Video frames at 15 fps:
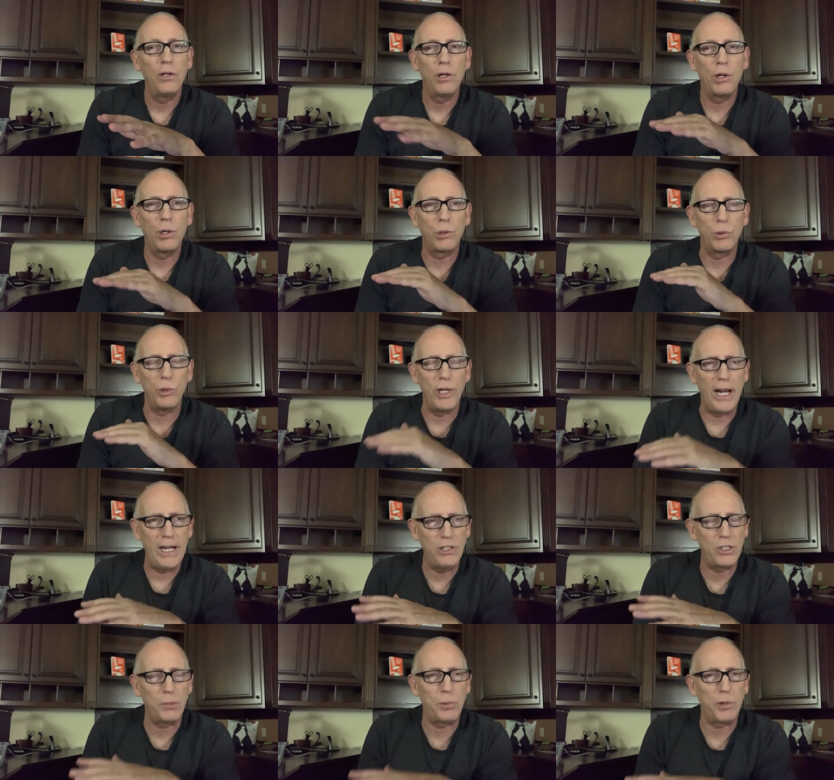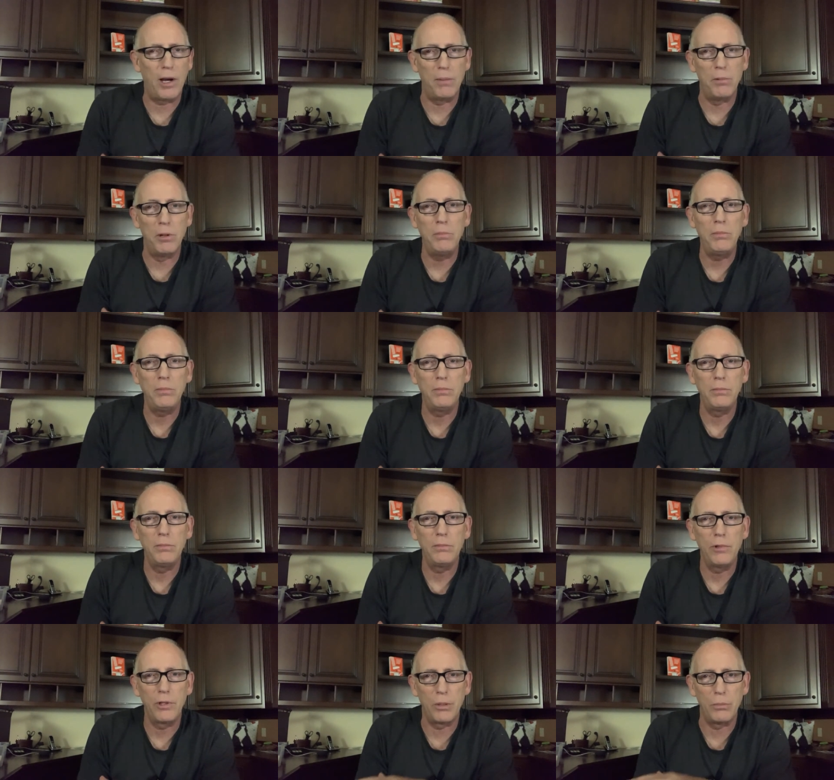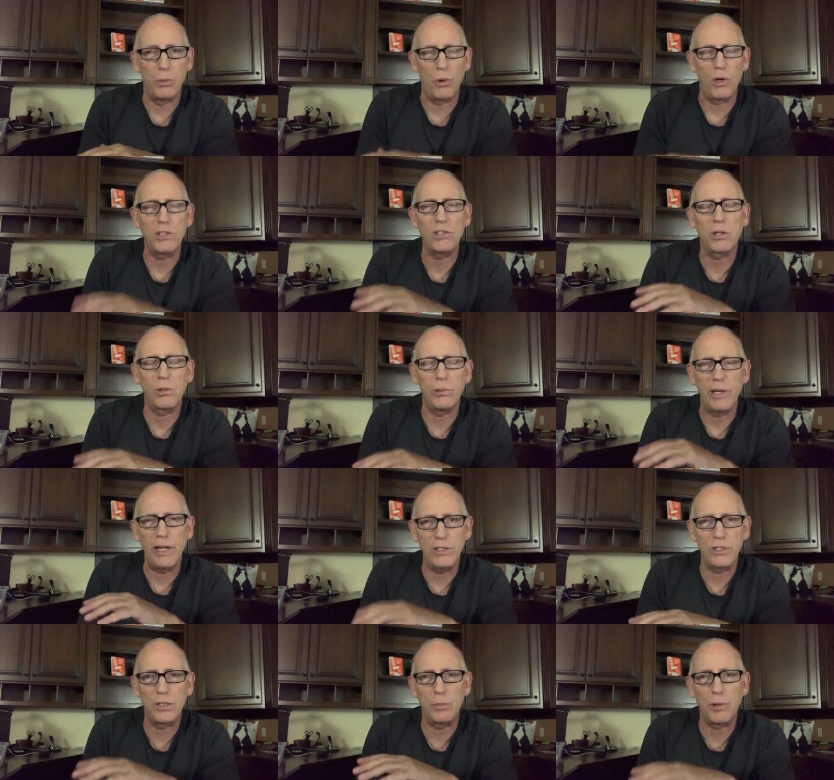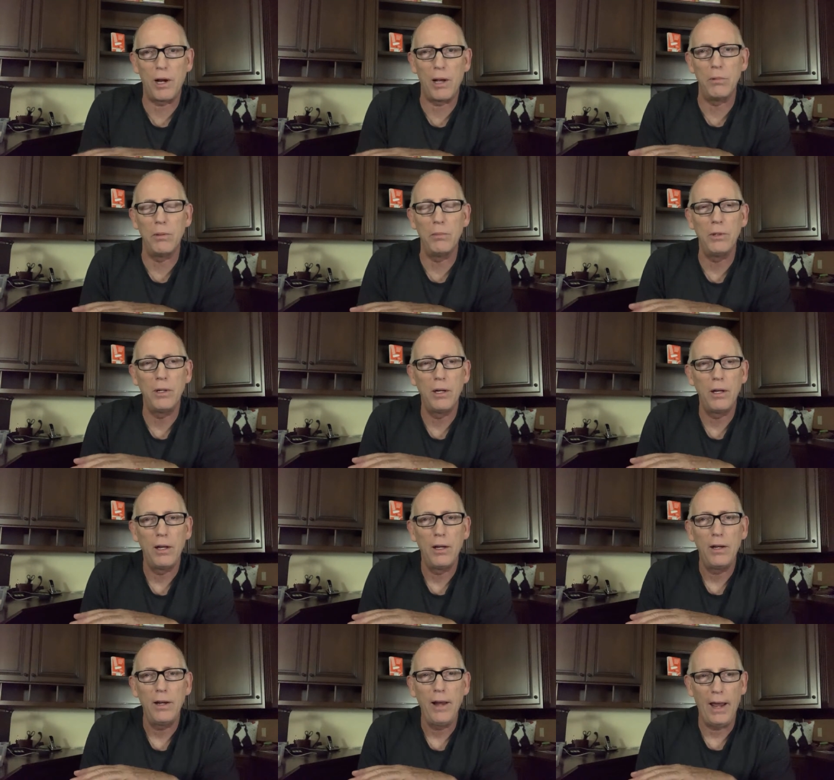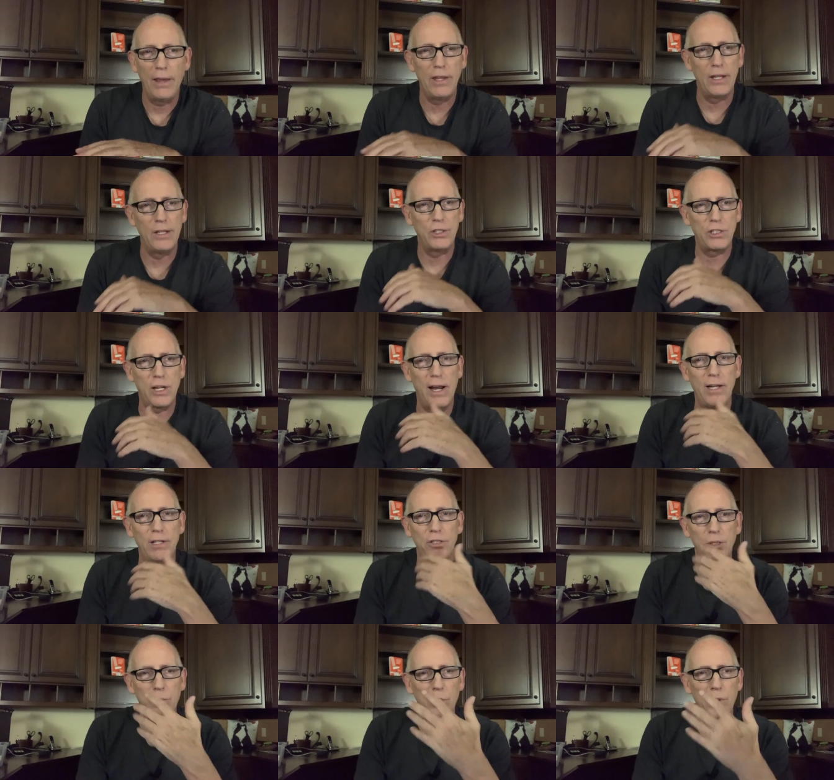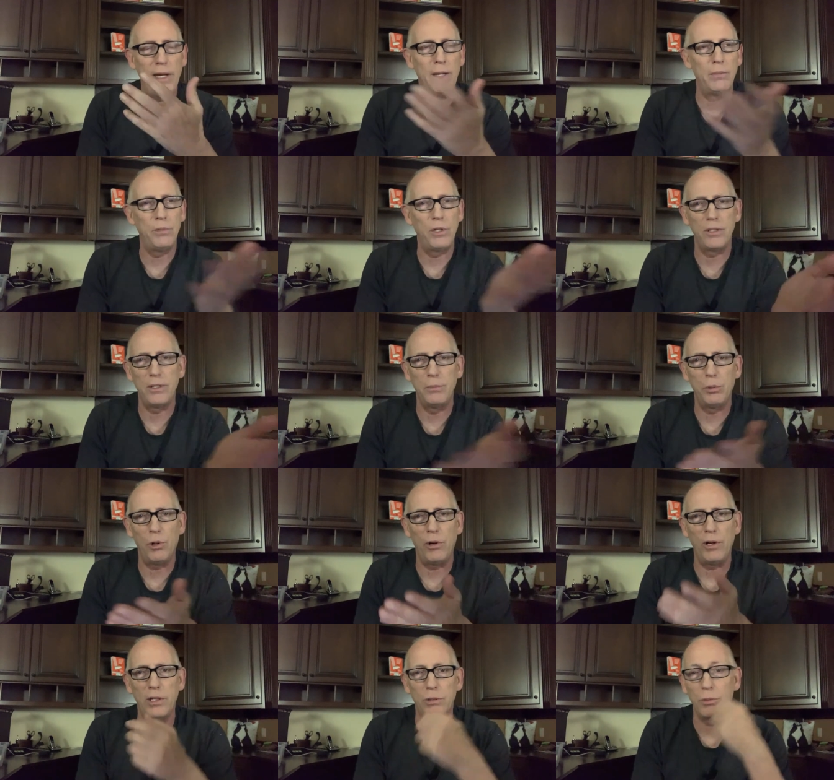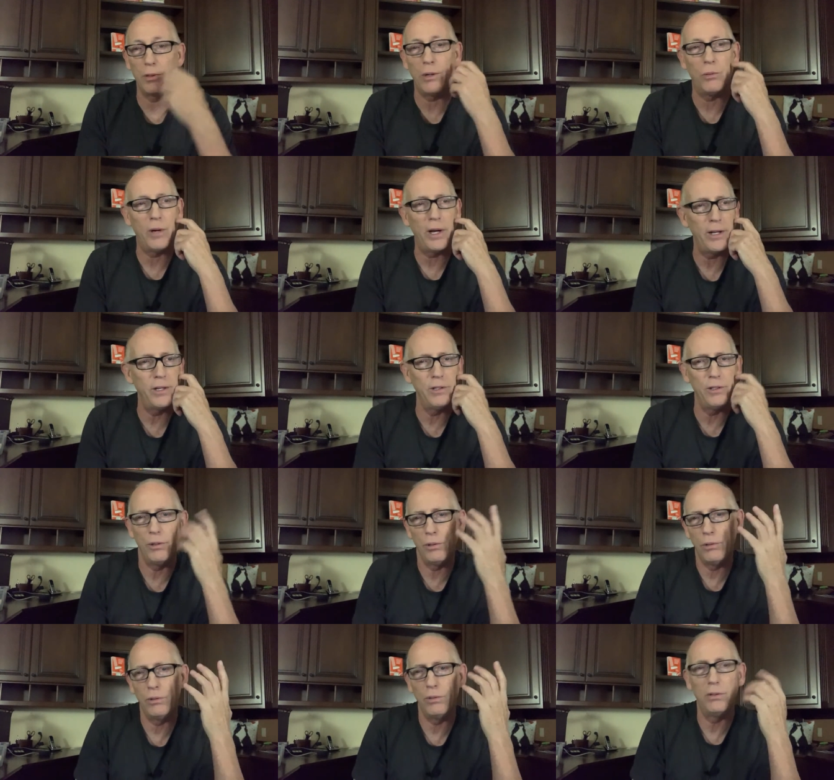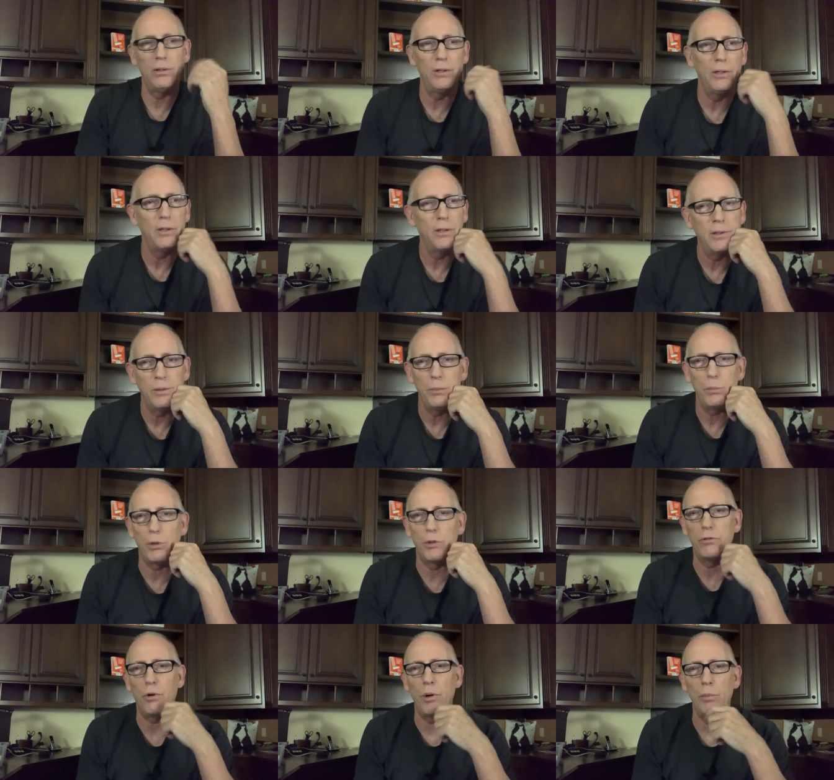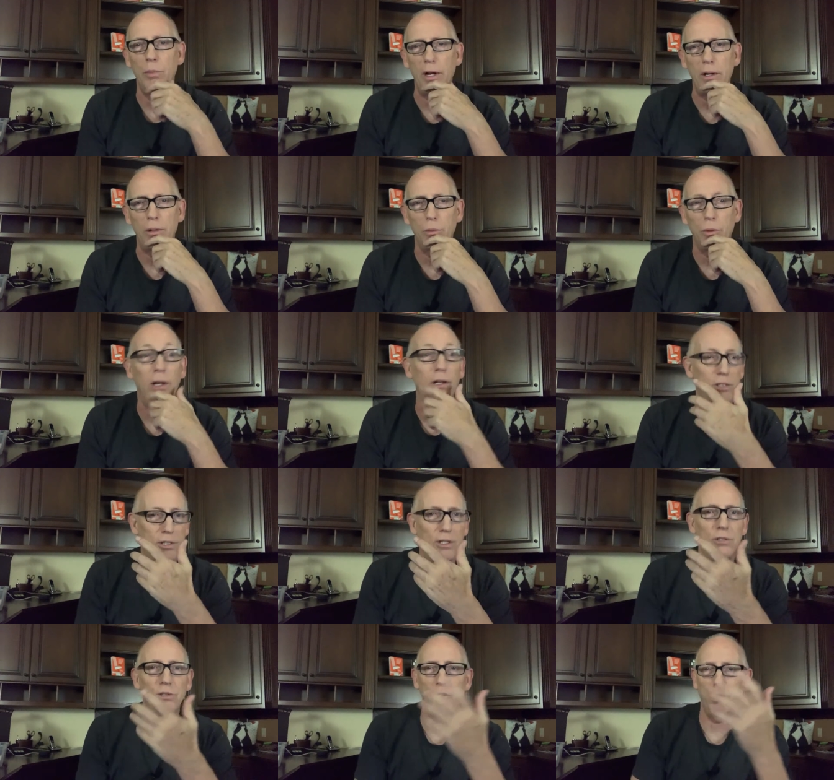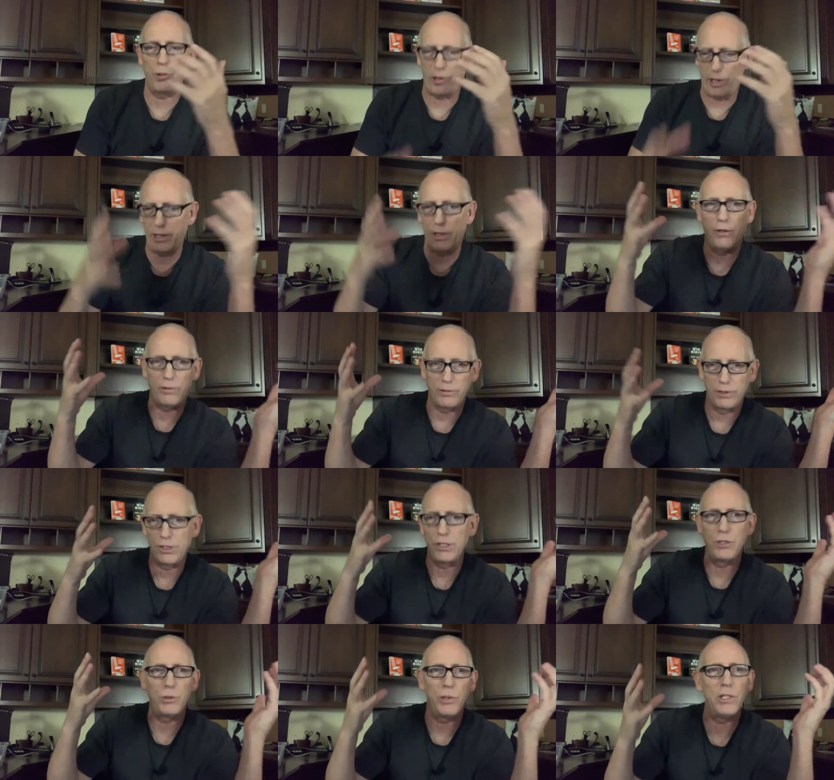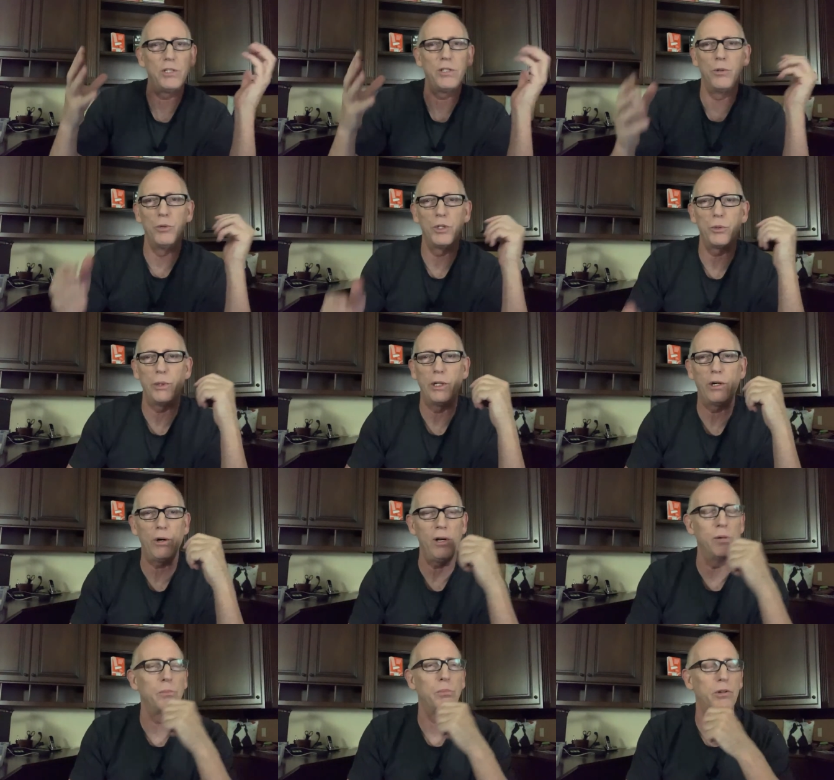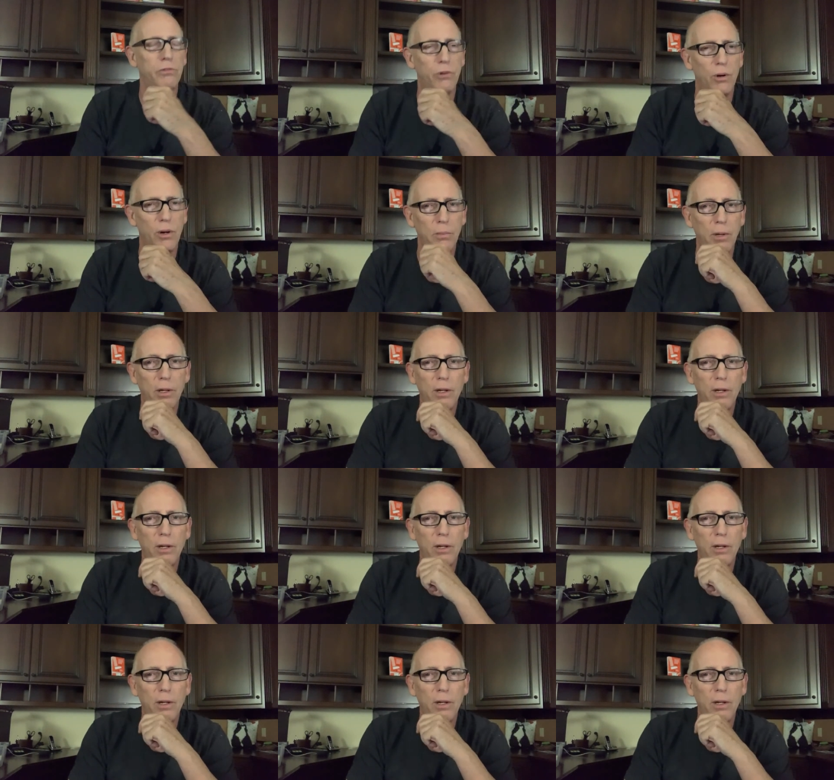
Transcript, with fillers: Creates a problem. The boss creates the problem and then assigns the blame to the employees. Well, why didn't you perform better? Well, it's because you created a situation in which we couldn't perform.